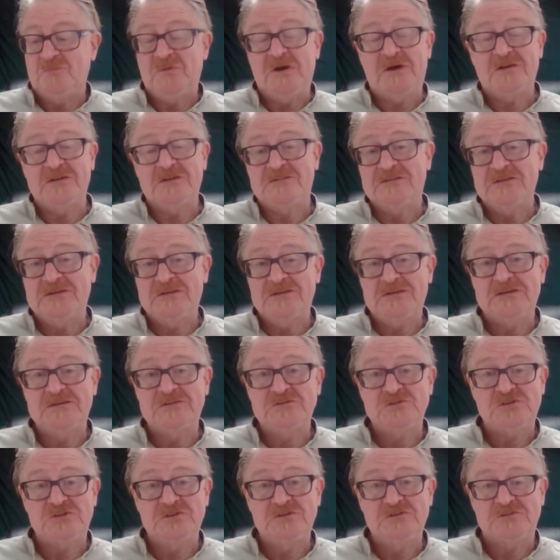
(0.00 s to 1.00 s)
about Athena
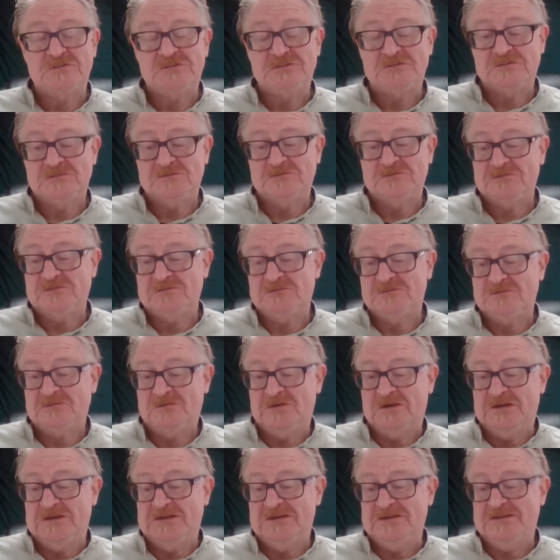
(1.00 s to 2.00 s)
and Zeus?
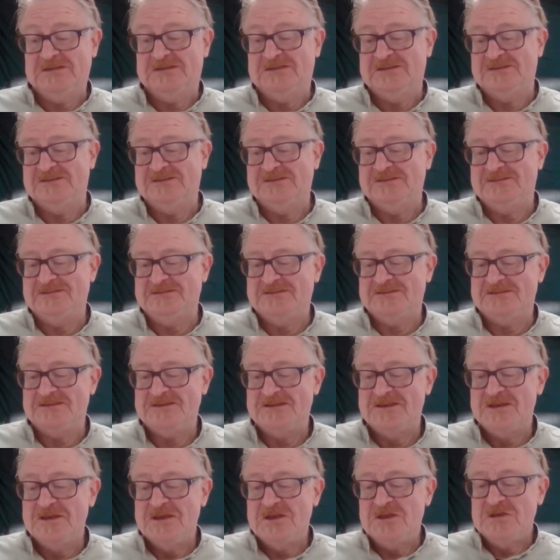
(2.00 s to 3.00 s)
Right?
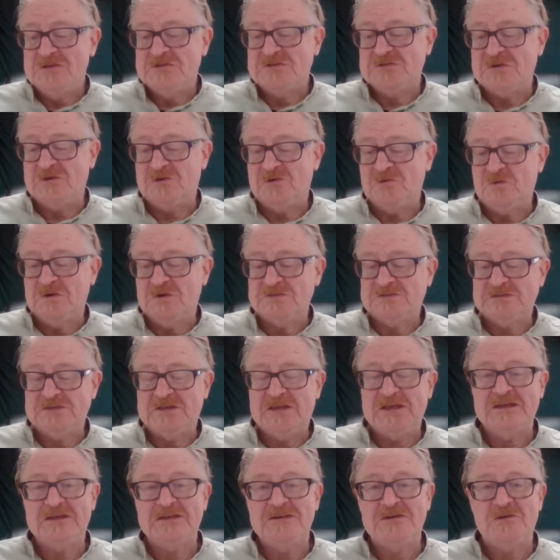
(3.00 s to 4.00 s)
So, once
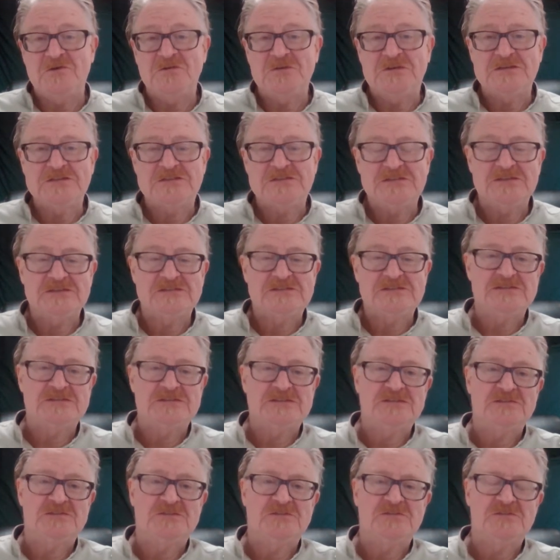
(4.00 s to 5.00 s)
again, Odysseus
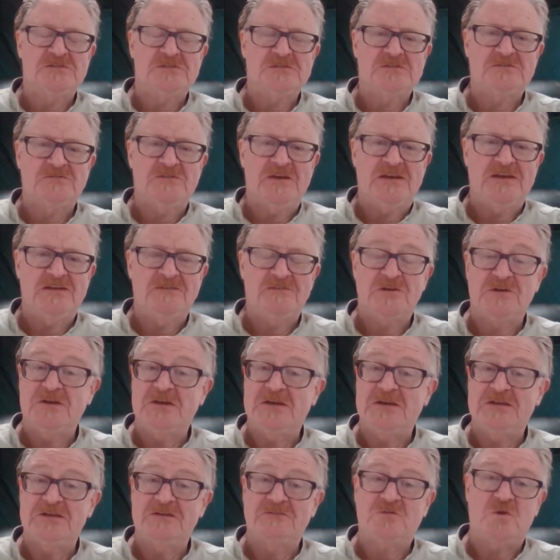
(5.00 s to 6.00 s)
is in Zeus's
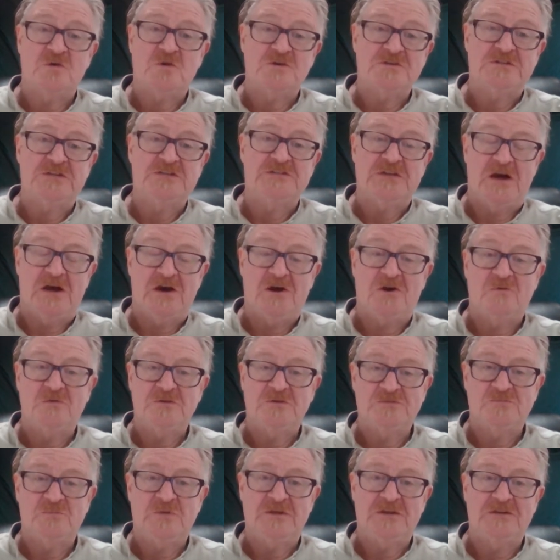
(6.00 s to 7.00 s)
favor, and of course, he's
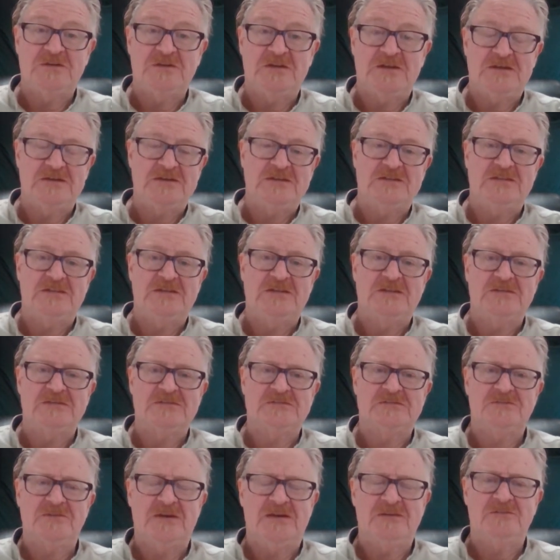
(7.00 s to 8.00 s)
always been in
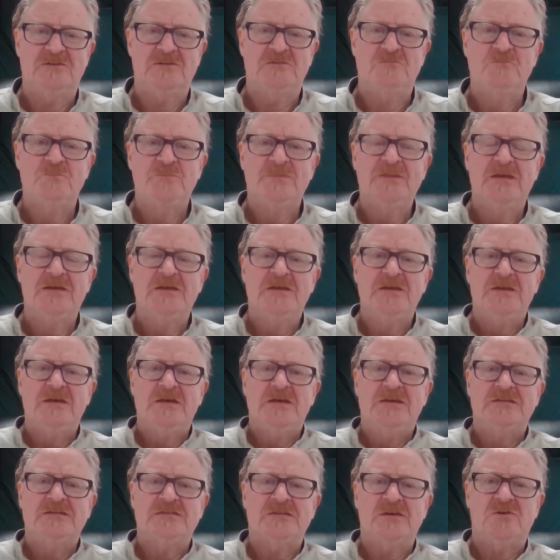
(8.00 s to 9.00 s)
Athena's favor.
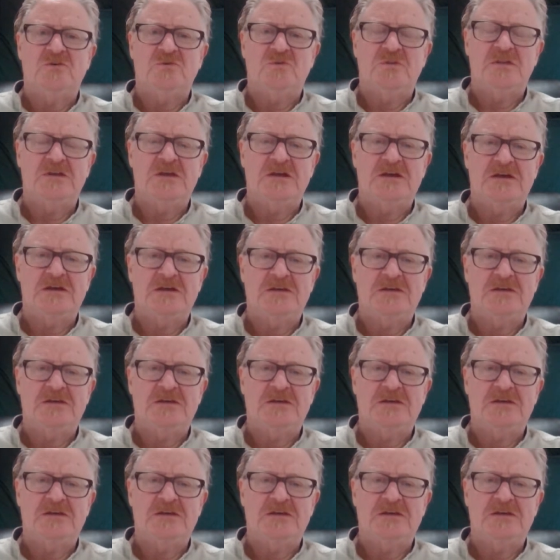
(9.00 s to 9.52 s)
So